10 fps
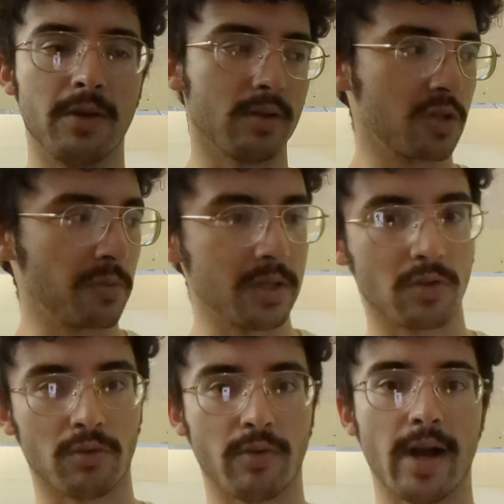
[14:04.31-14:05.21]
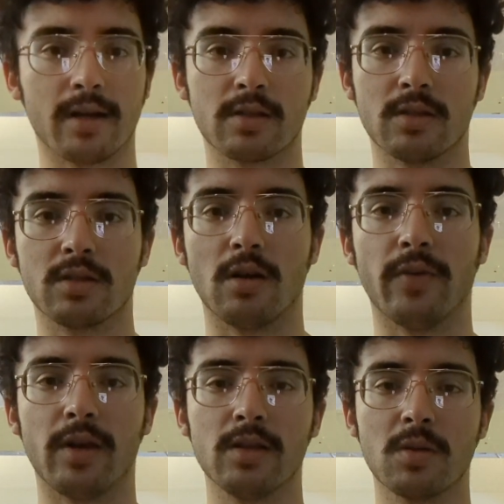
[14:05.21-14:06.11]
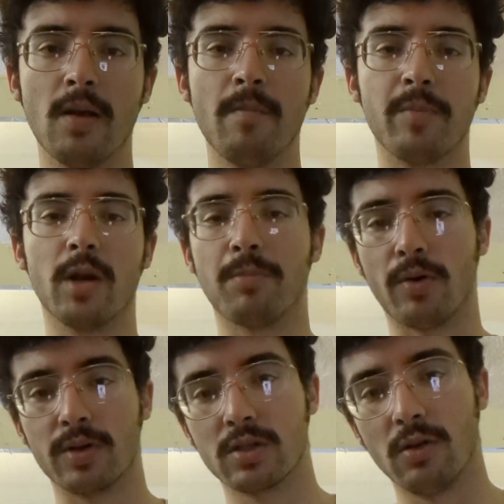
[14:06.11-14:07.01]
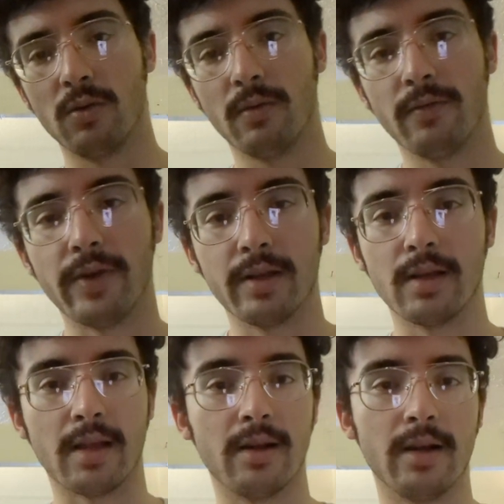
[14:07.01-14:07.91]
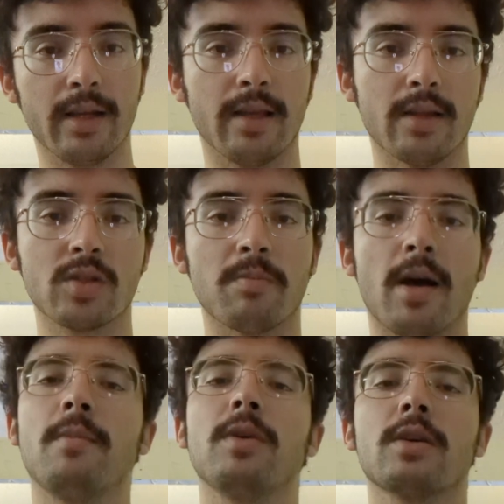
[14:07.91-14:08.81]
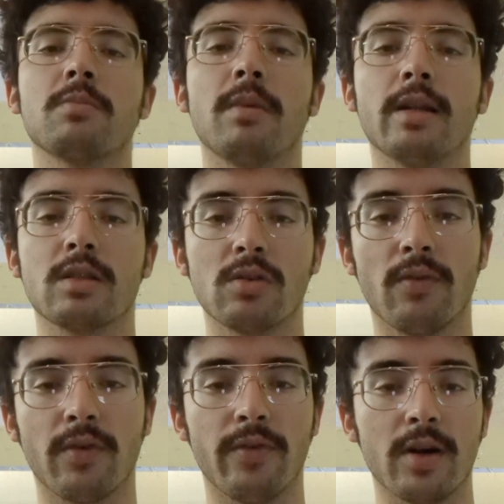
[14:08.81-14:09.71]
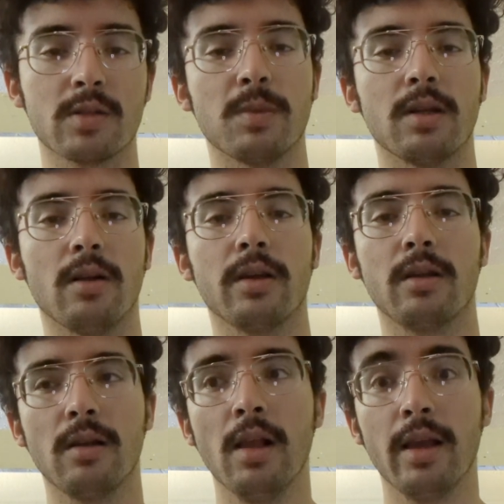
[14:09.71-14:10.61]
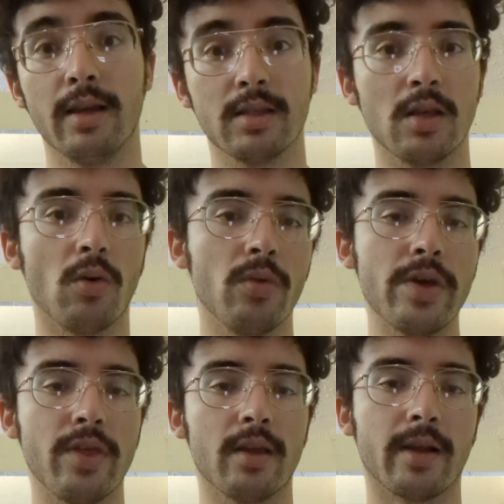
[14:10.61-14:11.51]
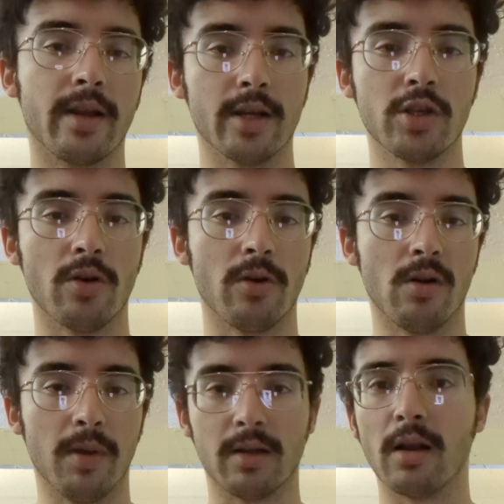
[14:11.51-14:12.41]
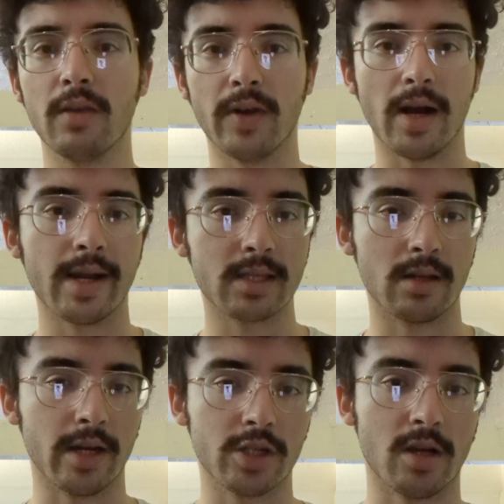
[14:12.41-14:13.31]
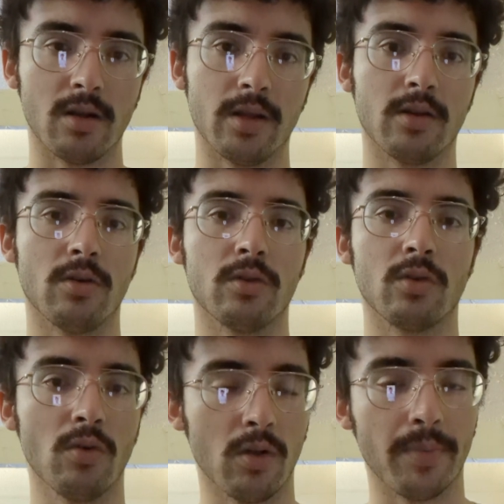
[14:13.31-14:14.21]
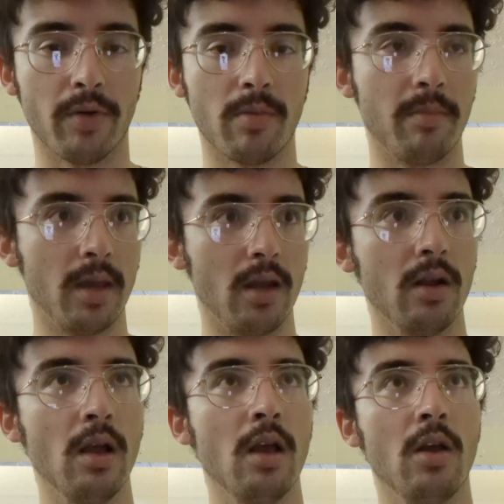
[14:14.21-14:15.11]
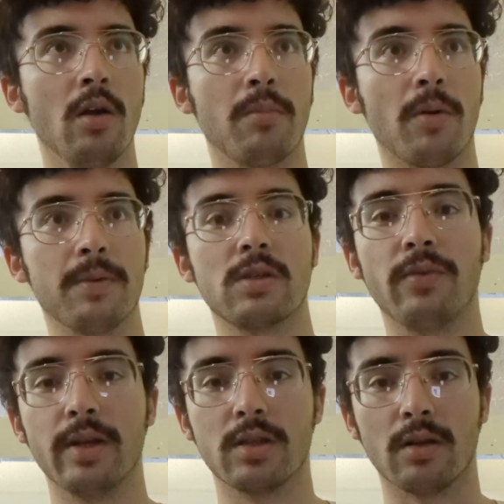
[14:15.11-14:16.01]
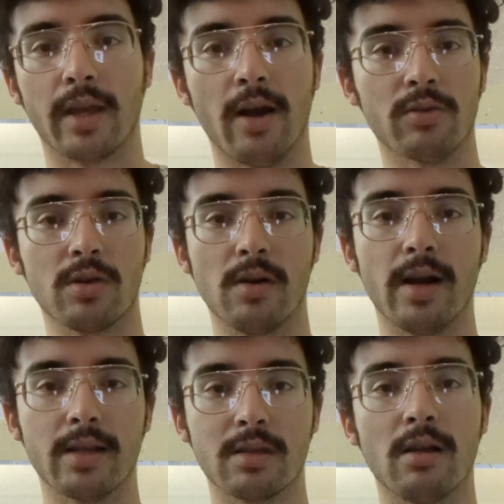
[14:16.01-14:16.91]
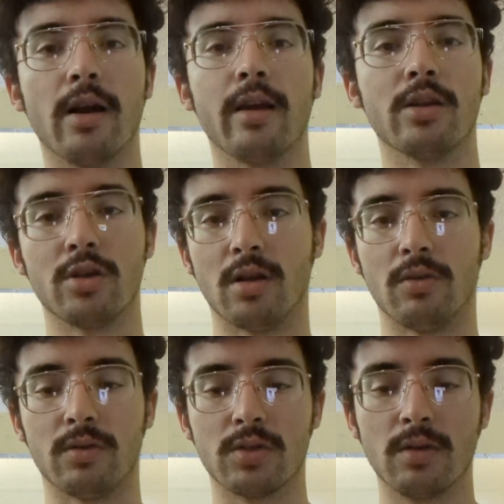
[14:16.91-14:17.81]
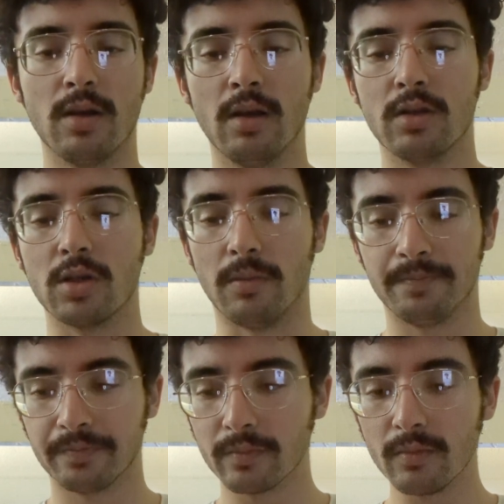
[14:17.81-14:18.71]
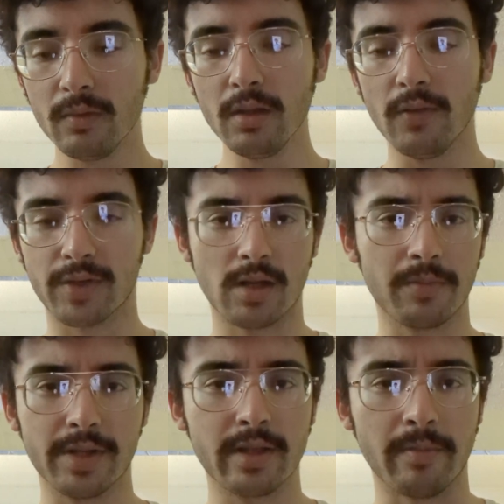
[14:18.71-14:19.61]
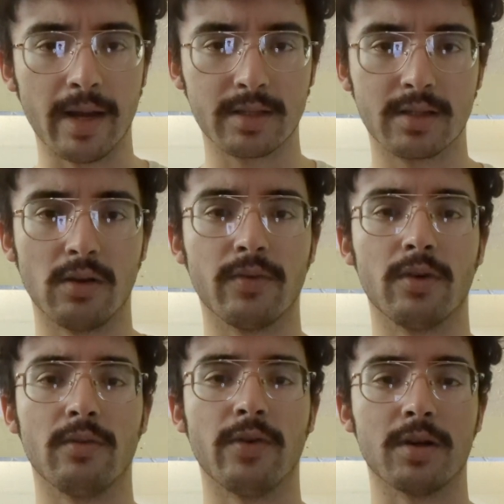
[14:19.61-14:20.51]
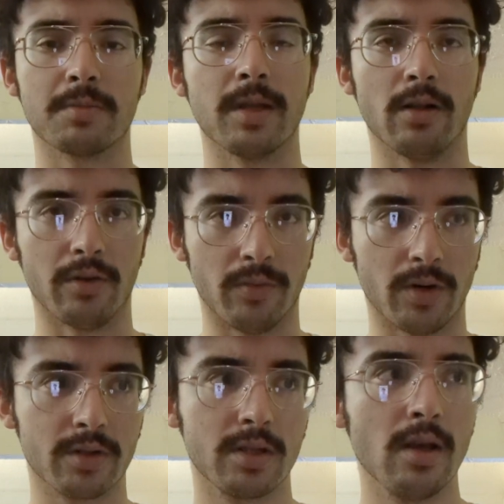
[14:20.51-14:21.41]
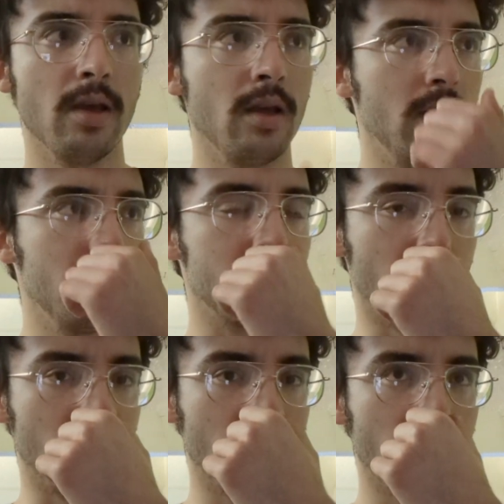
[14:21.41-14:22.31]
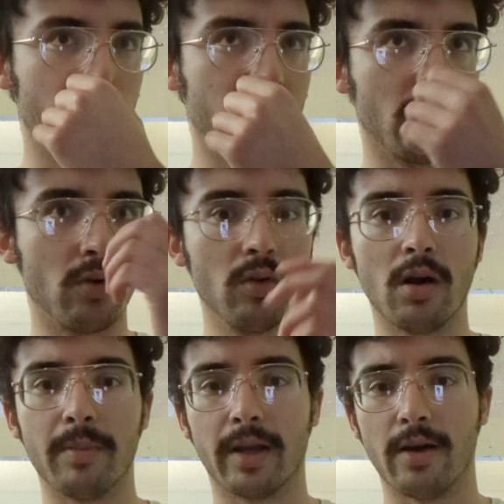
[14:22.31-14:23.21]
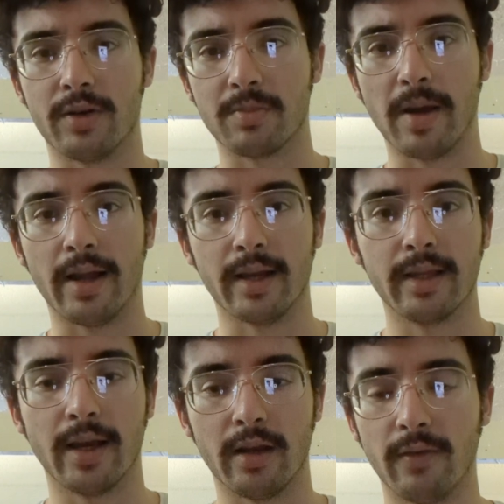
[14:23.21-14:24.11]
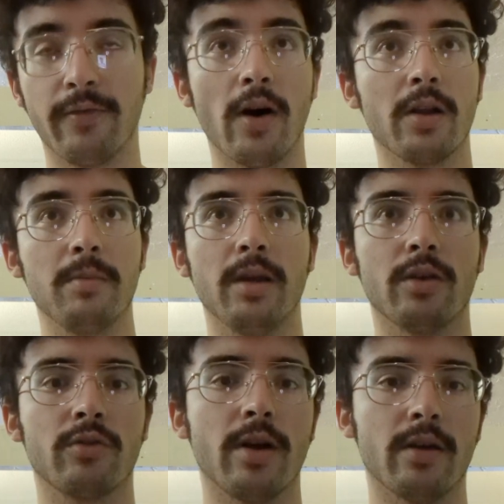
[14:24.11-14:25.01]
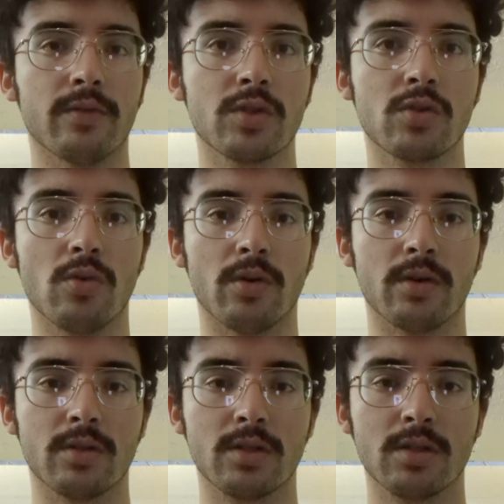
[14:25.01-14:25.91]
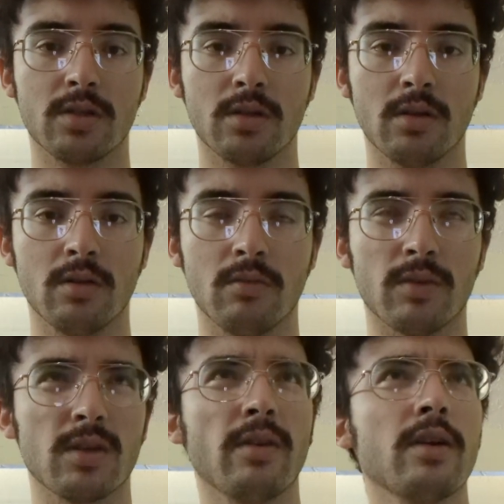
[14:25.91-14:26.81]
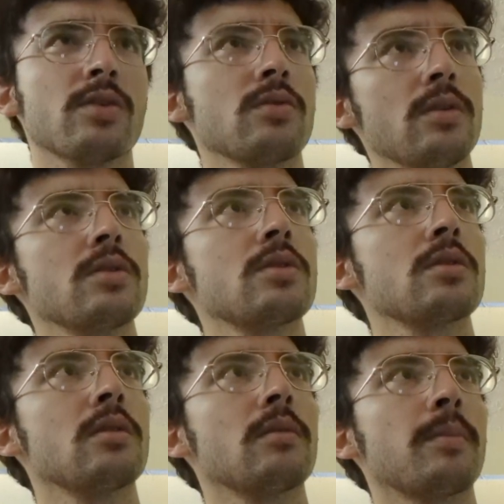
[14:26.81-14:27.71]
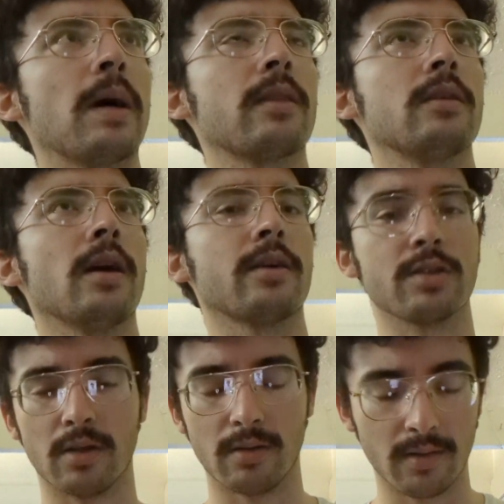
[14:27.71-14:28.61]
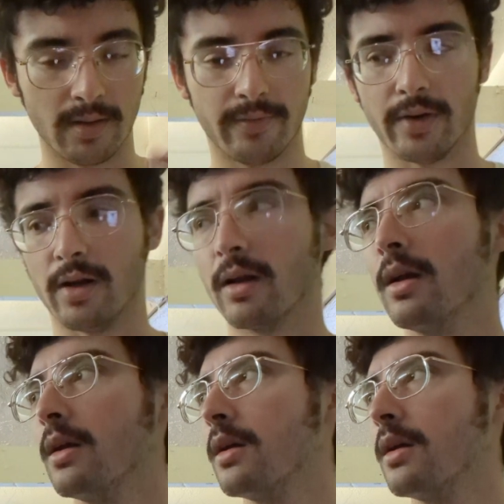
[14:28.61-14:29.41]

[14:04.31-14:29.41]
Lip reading: He can squeeze through cracks and stuff. And he's made a personal vendetta against Matt because Matt's Silver Fox medallion is the only thing that can actually hurt him. Like, not even Aes Sedai channeling can hurt the Ghulam. They were made purposefully to counter Aes Sedai and channelers. So, for some reason, Matt's Silver Fox medallion works. So the Ghulam encounters Matt again. He fought him in Crown of Swords. Is it Crown of Swords? Path of Daggers. Oh, I forgot.